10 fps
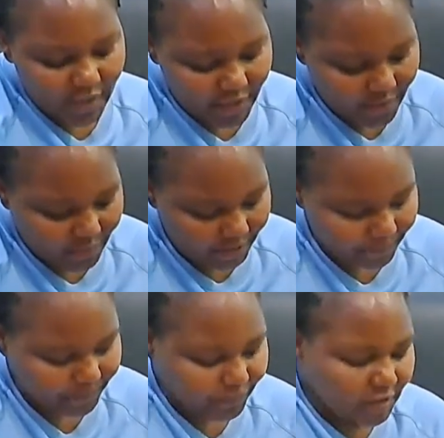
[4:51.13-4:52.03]
Anyway,
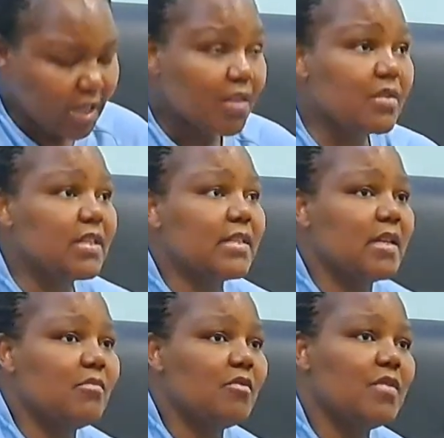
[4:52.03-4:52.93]
those are
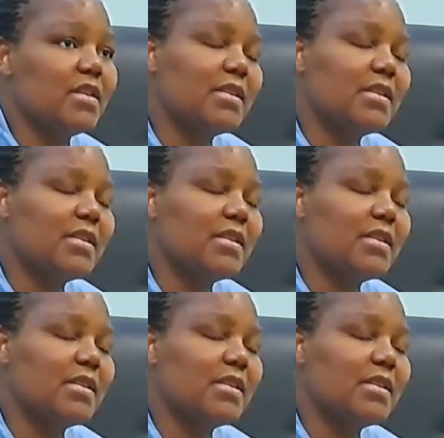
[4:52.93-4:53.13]
some of the